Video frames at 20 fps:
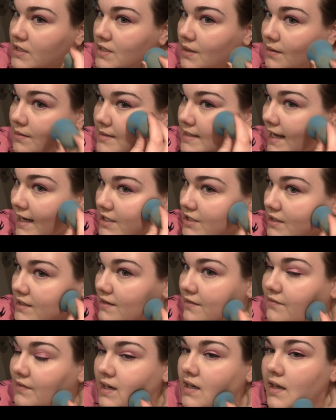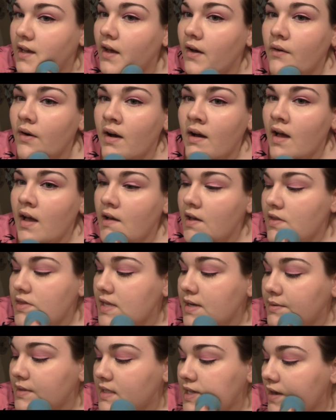So it was actually the video
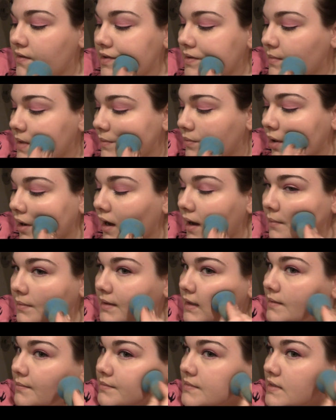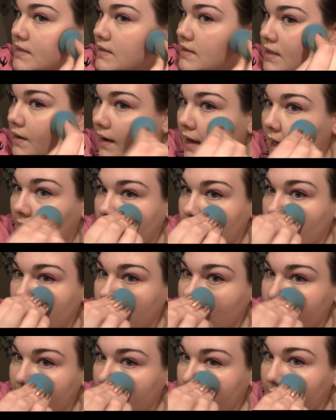that was giving me problems, so I had to
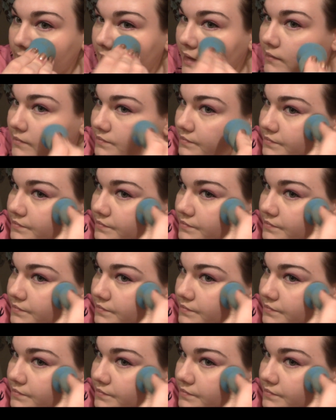redo it.